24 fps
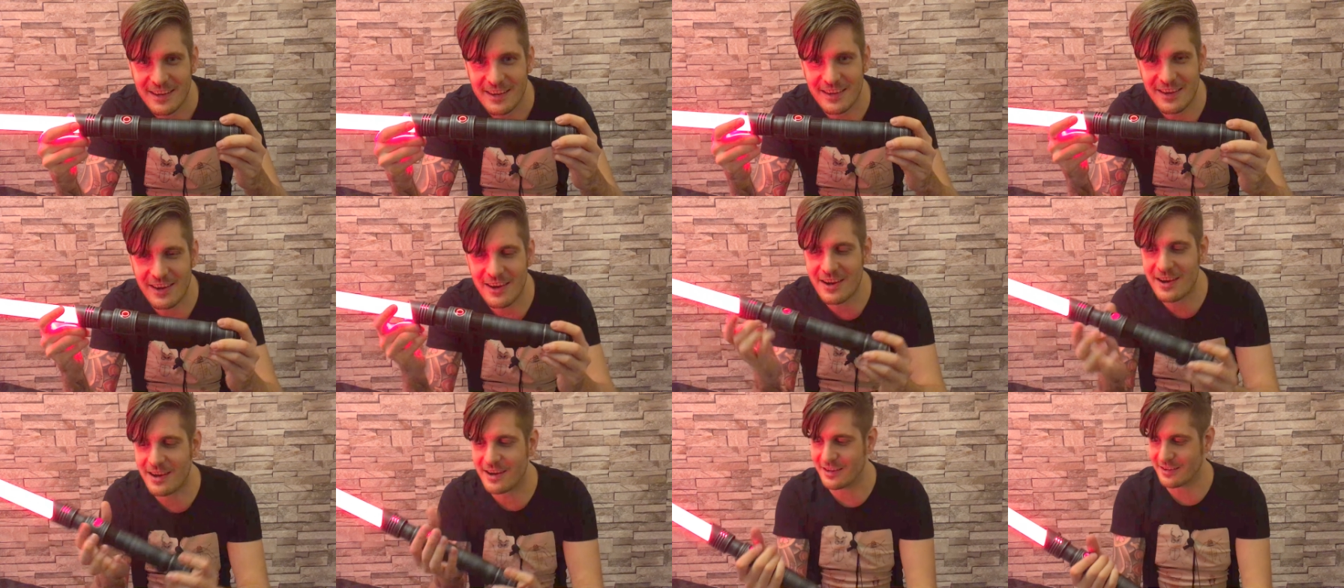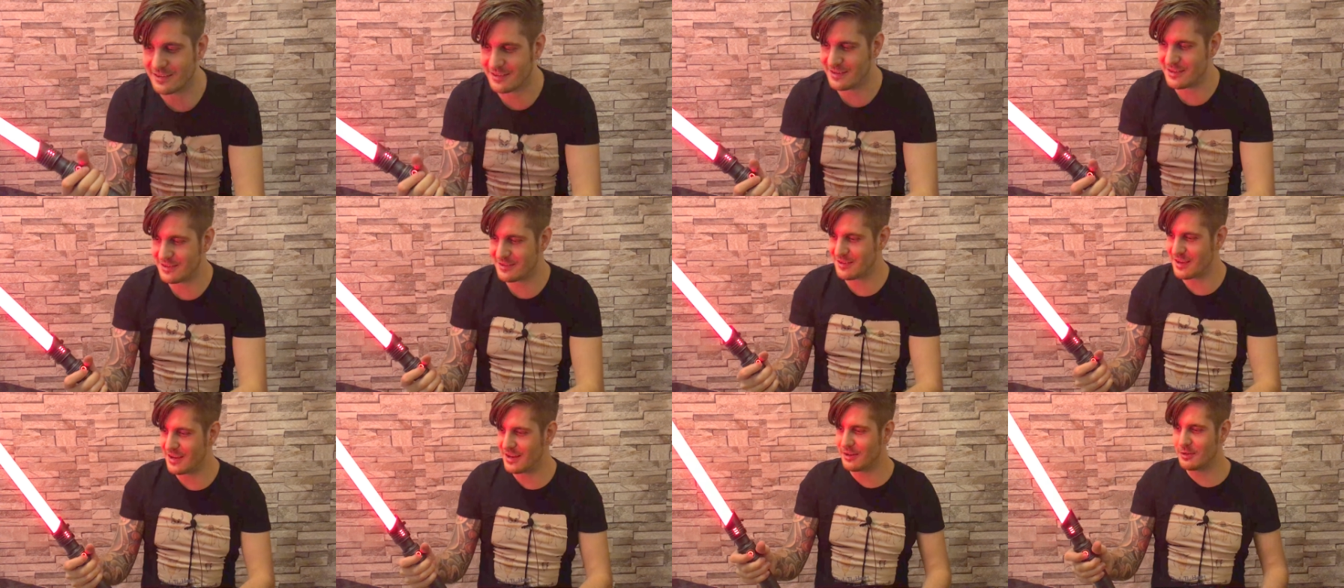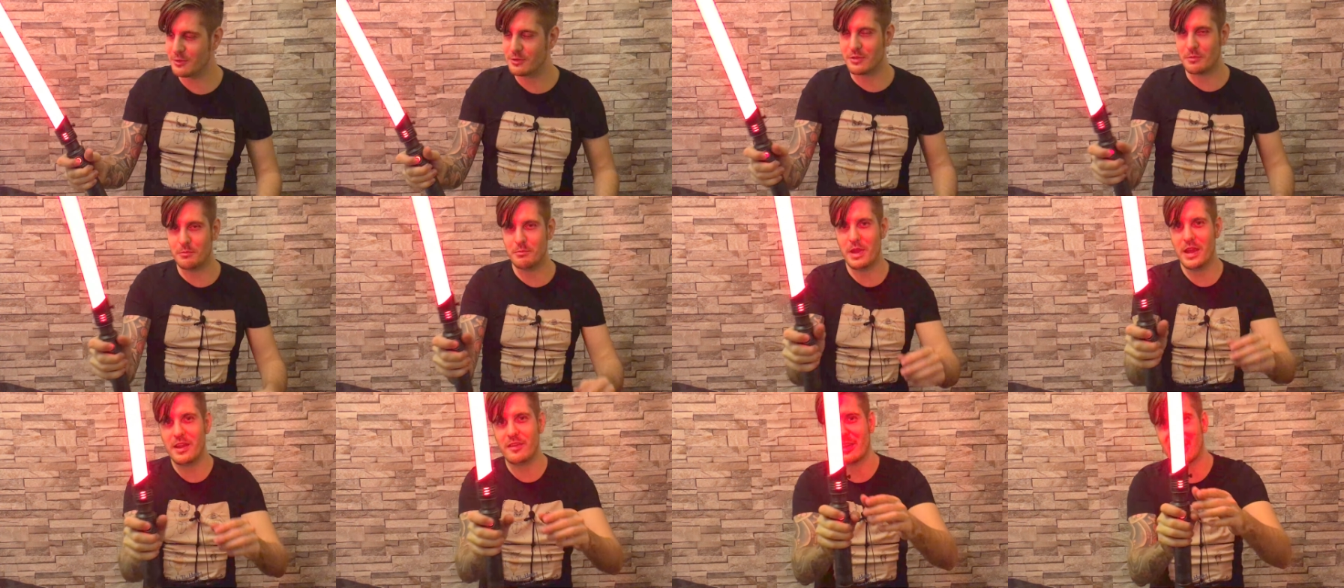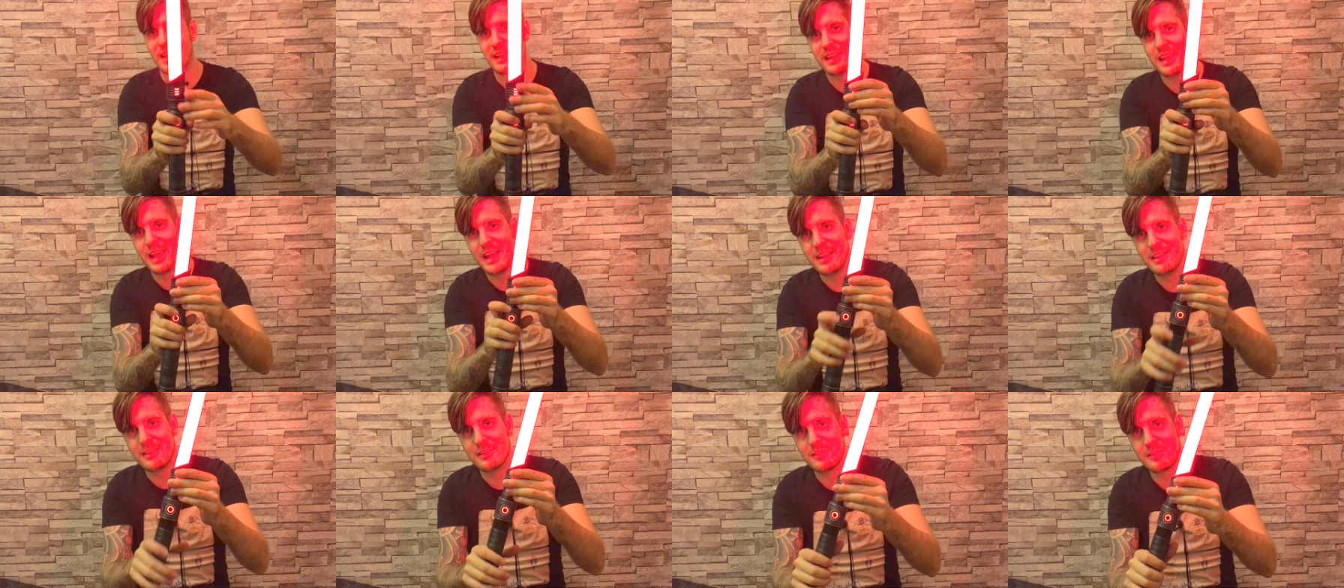Gosh, this thing looks amazing. I
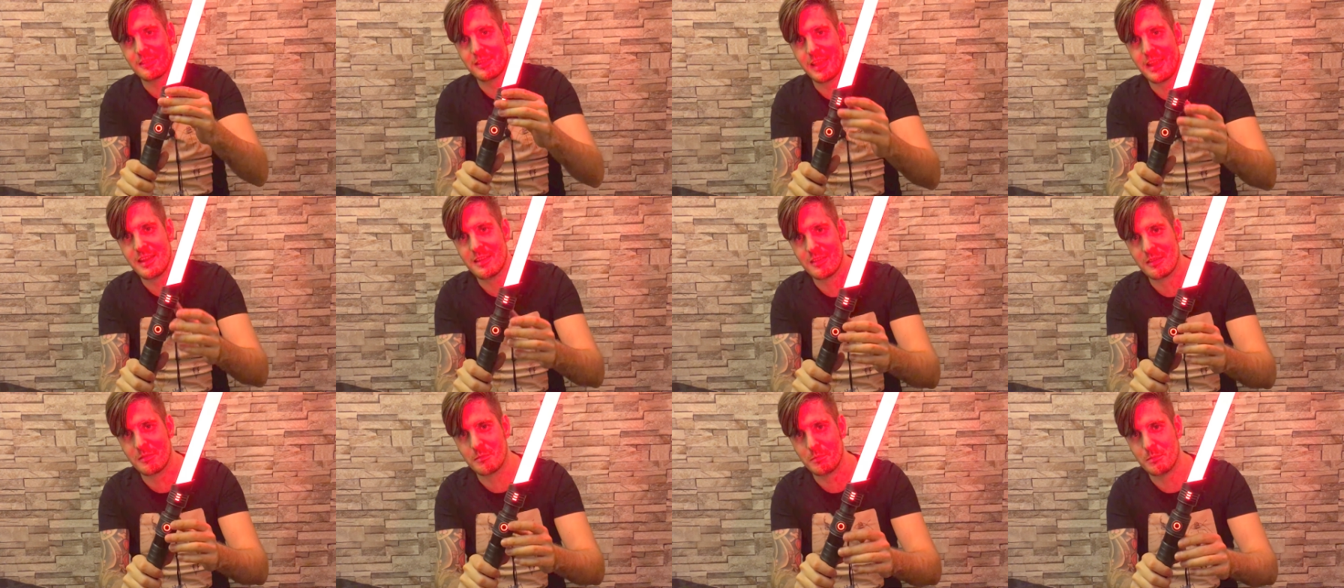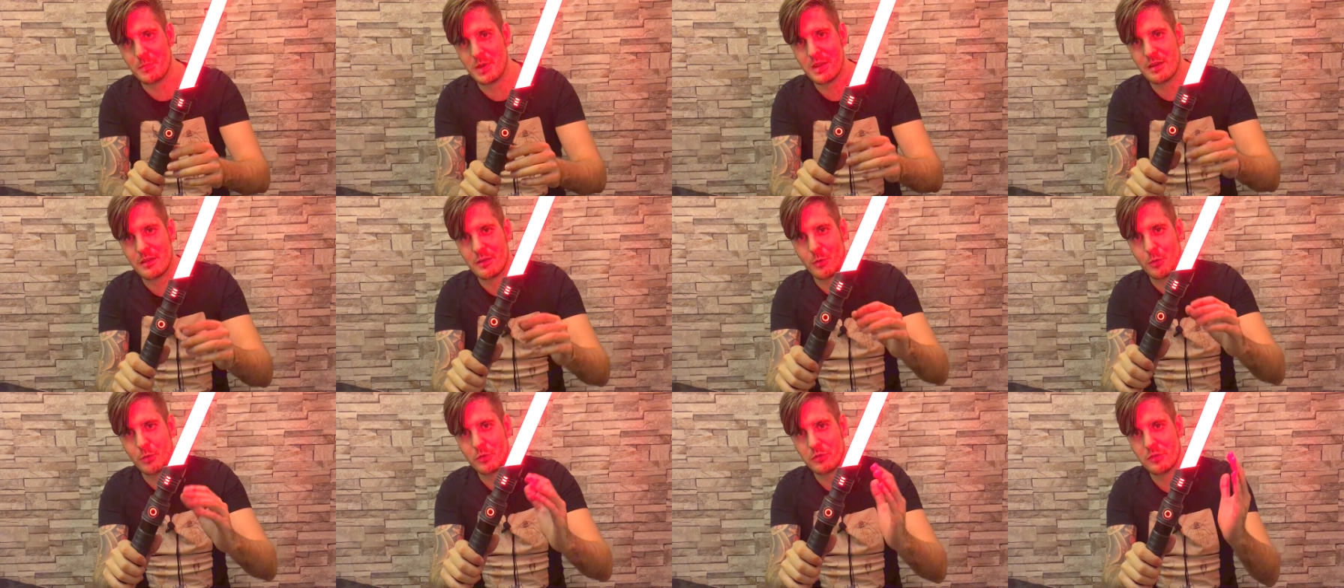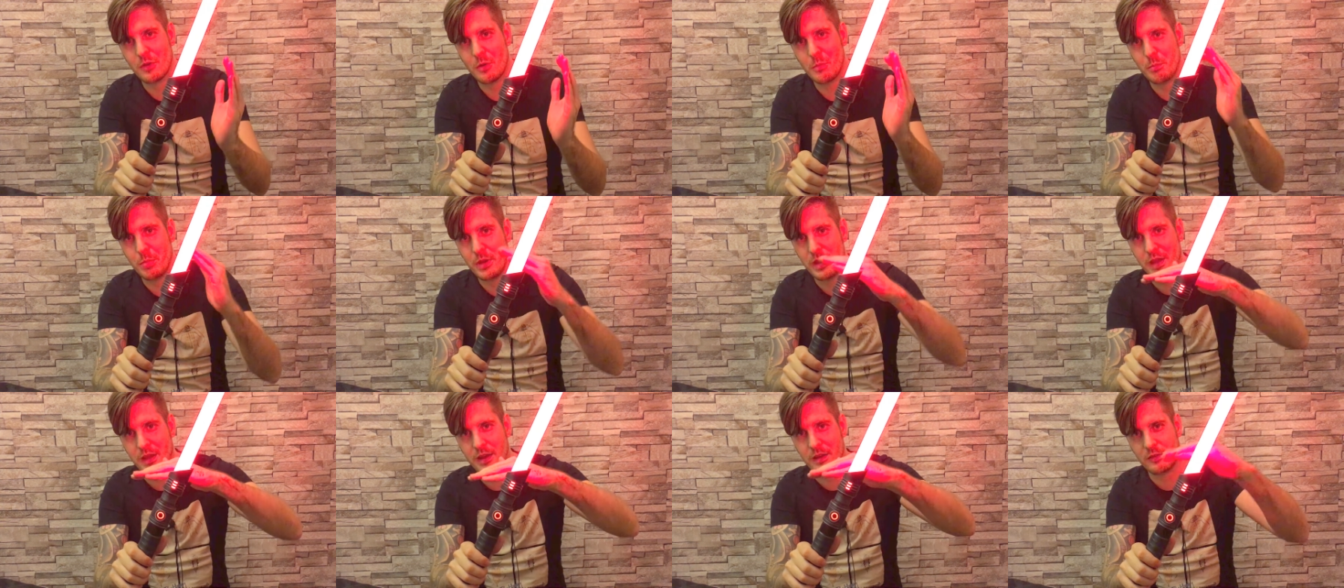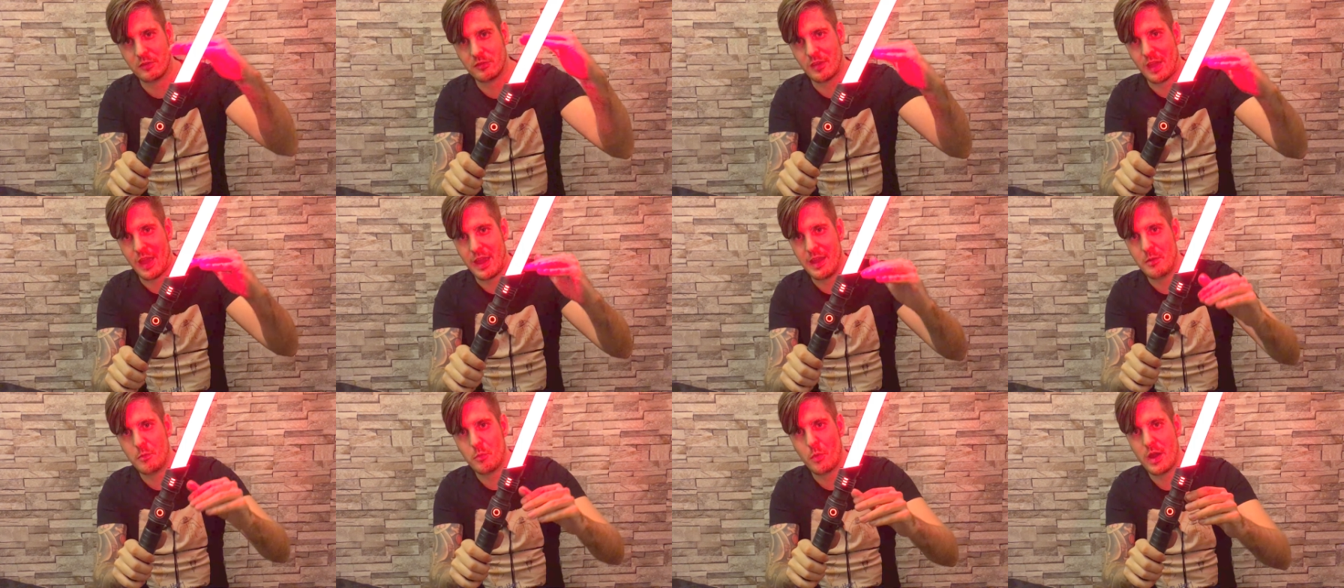like the slanted mirror also being
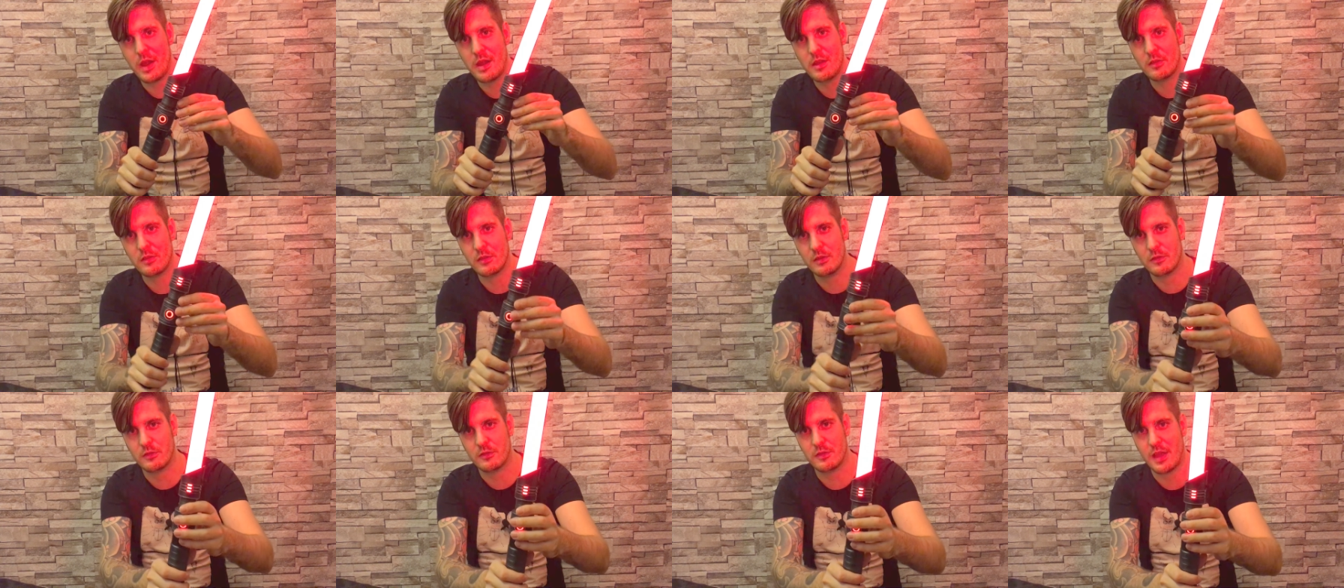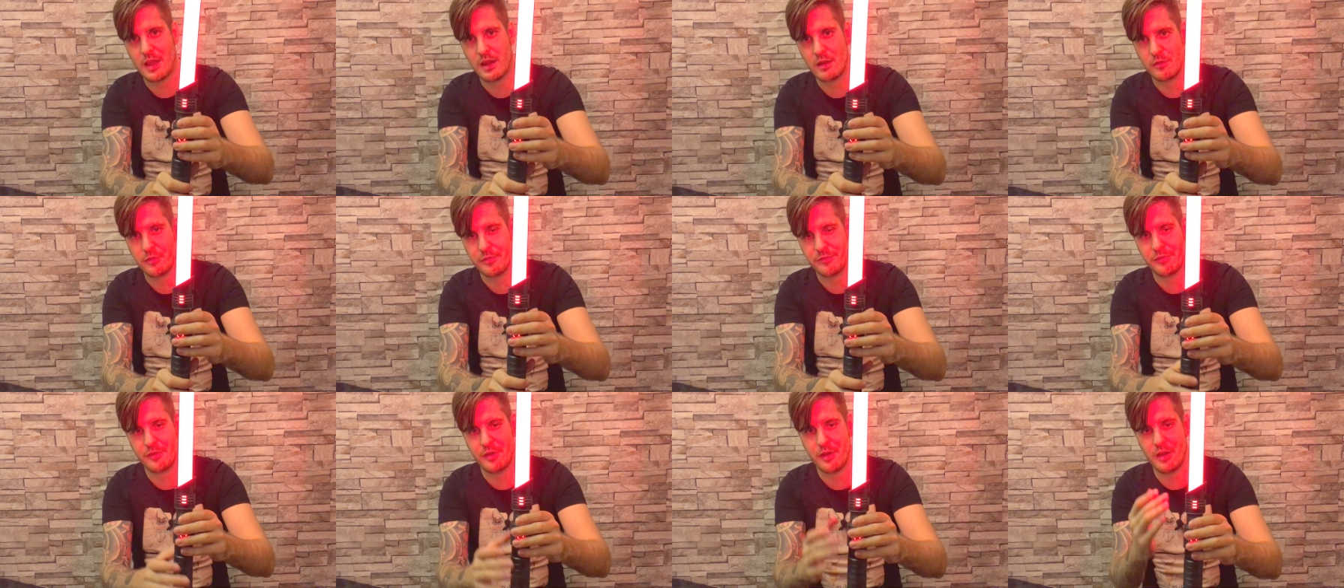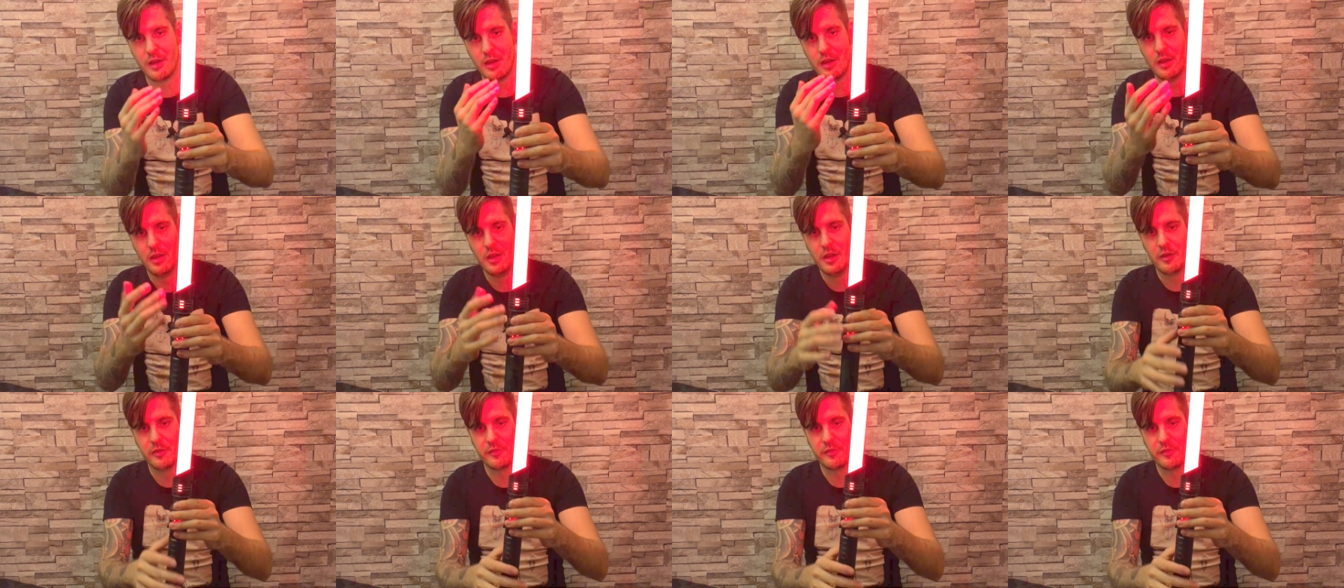sideways instead of uh,